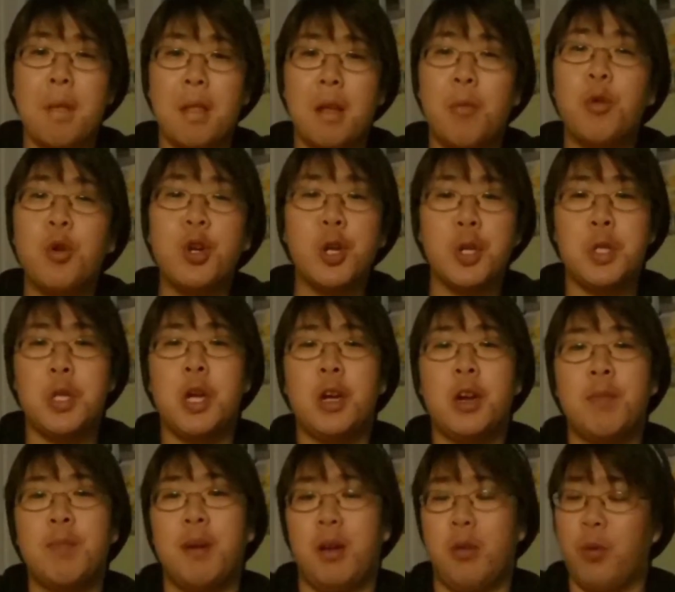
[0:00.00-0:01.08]
We're going to talk
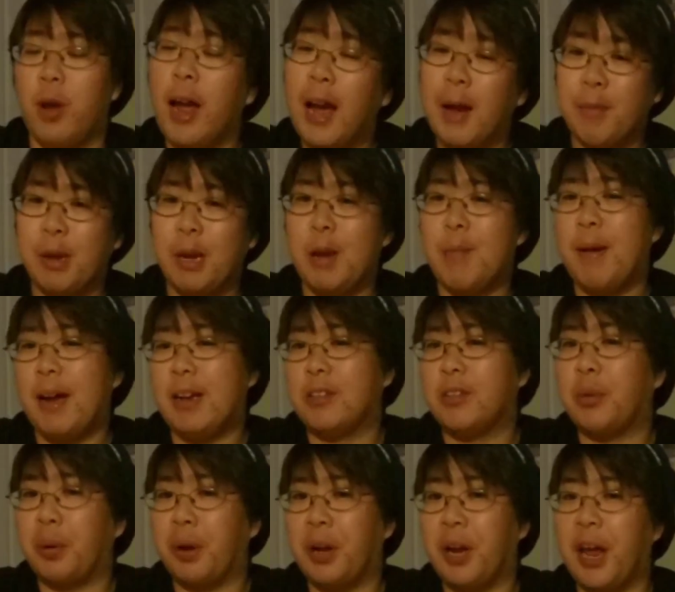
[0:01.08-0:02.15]
about what happened in the past
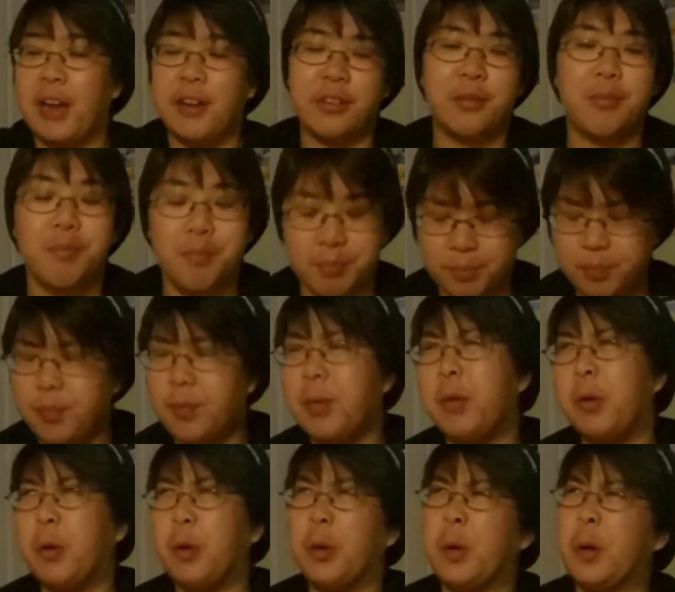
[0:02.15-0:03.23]
3 days.
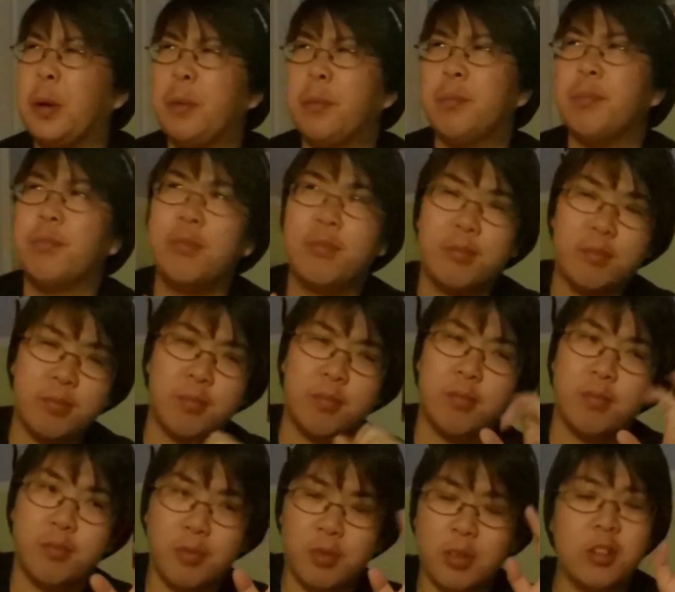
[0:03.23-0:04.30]
Or
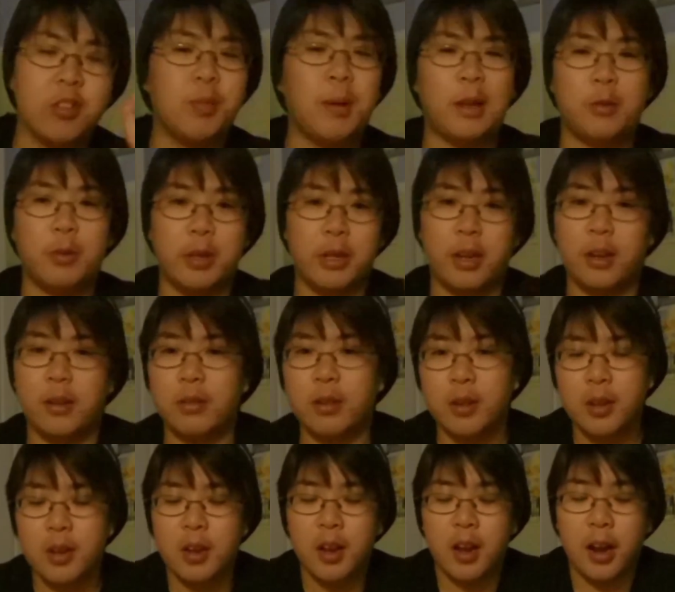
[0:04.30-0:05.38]
this past weekend.
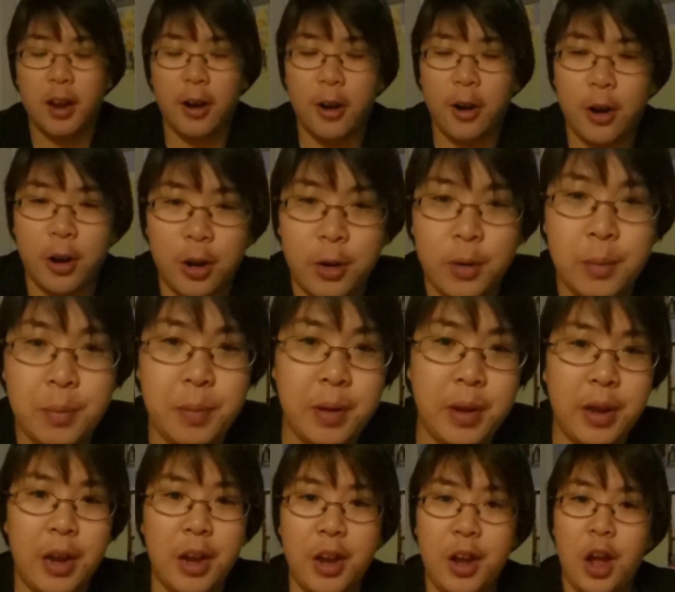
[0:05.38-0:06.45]
I'm
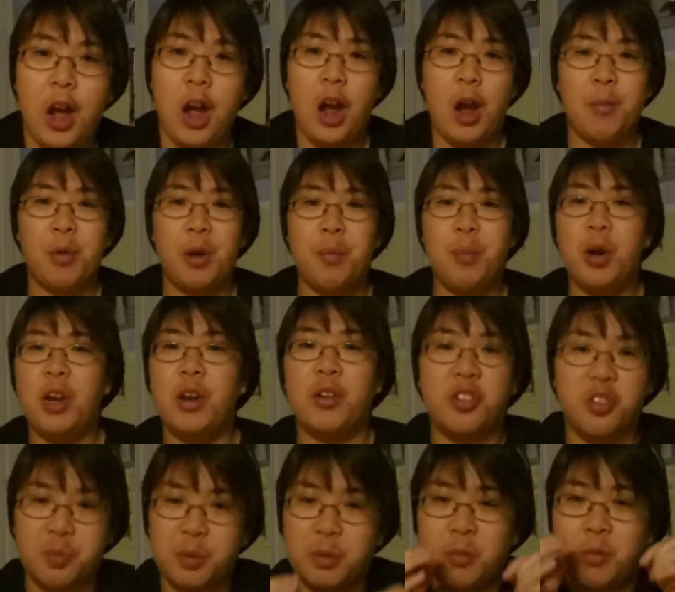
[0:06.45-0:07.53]
going to put it
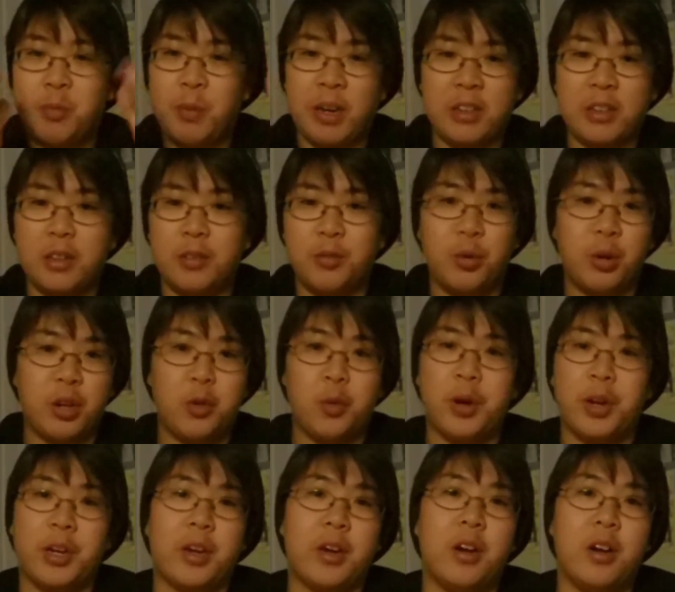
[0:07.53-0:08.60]
into perspective really
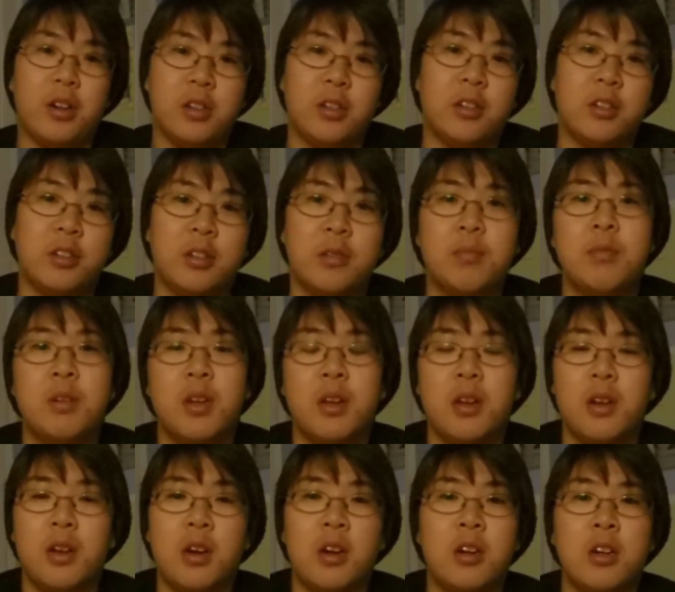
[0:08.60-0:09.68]
quick.
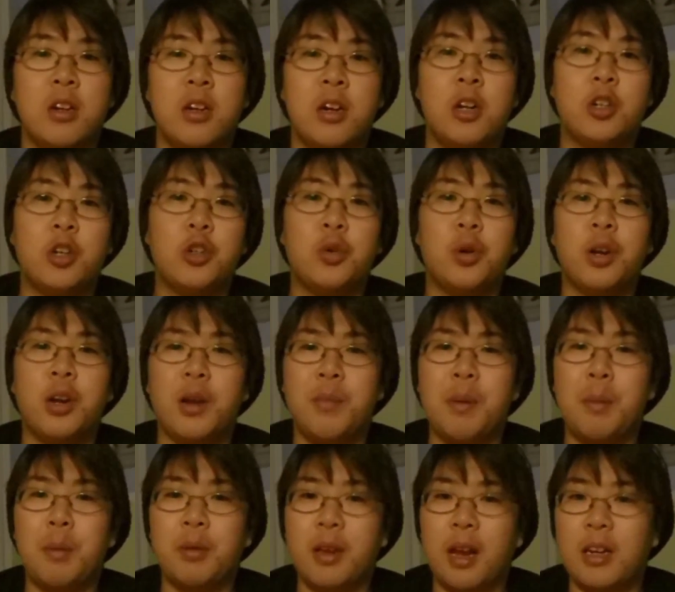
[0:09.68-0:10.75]
129
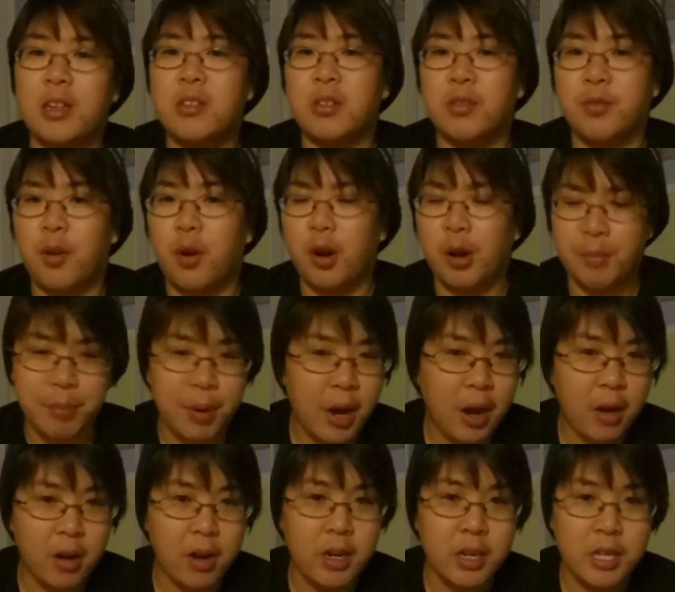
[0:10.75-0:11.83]
people died so far in
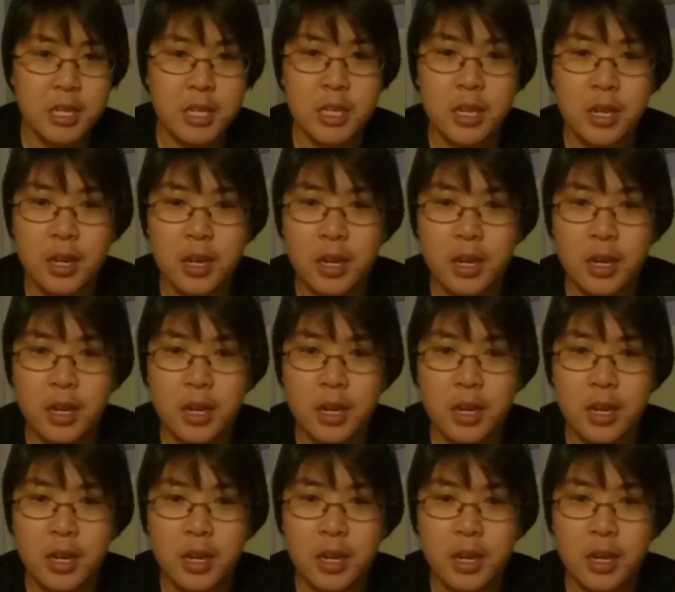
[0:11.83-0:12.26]
Paris.